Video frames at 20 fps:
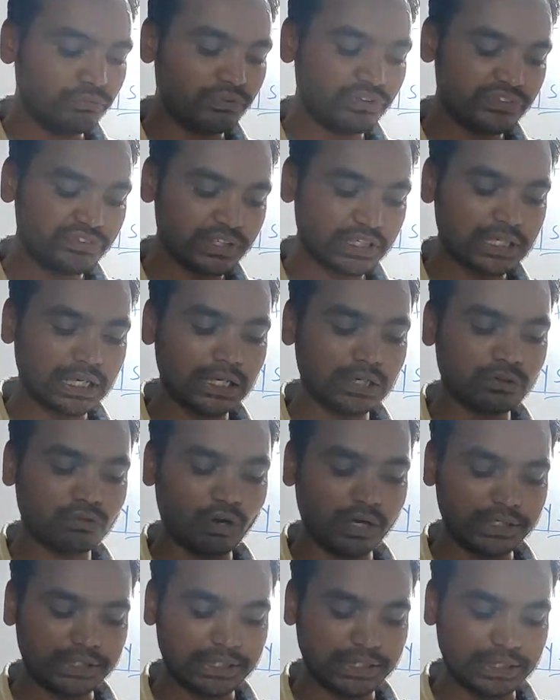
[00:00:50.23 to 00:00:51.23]
physical
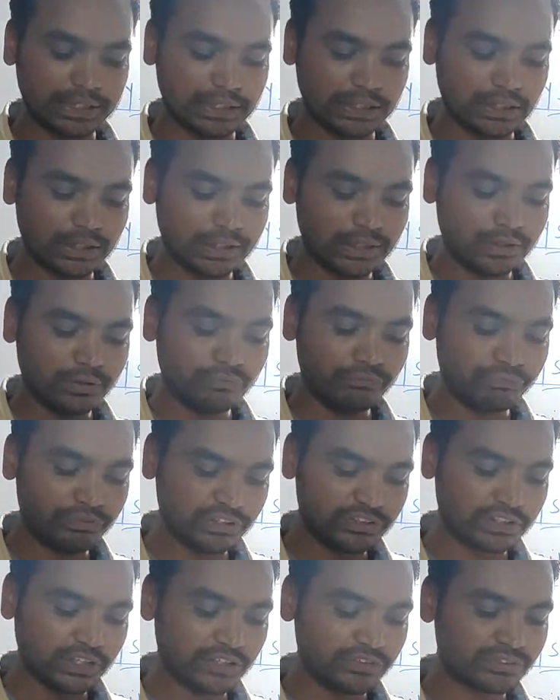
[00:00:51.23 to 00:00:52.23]
quantity
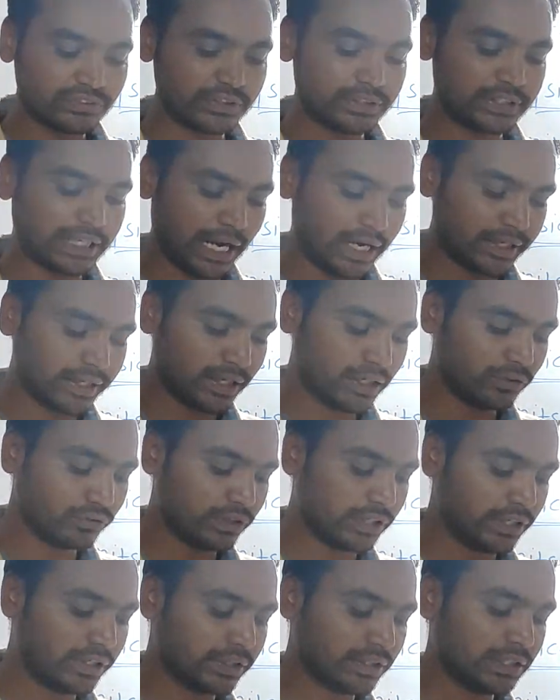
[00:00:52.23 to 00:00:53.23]
with its standard
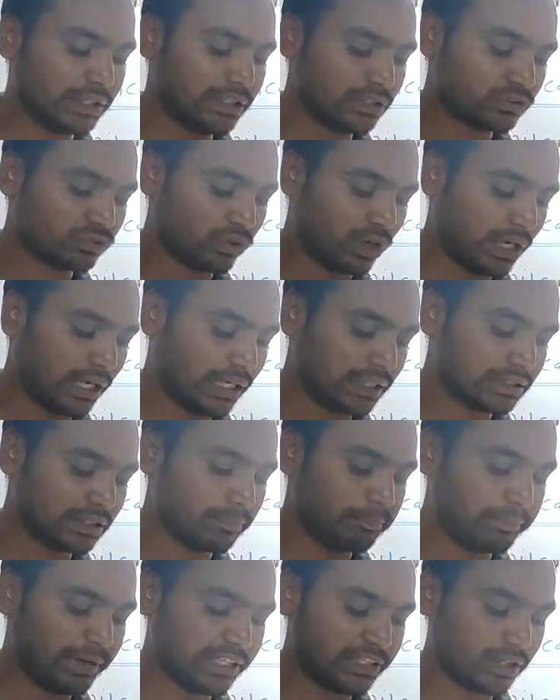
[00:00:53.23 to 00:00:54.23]
unit is called as
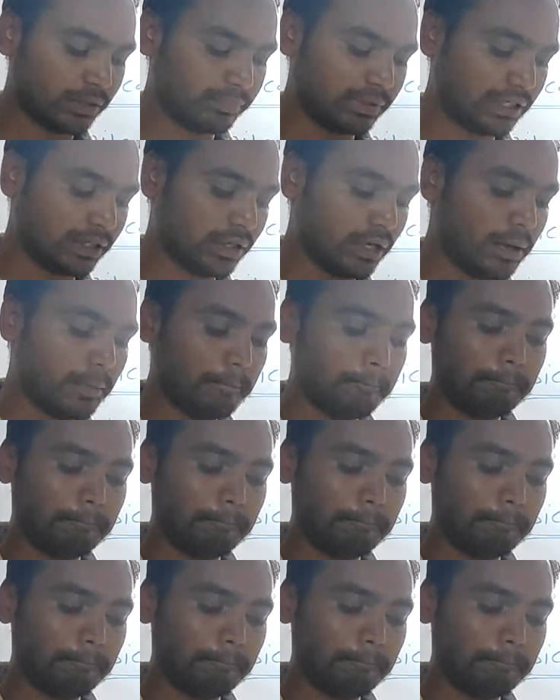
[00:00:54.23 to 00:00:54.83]
the measurement.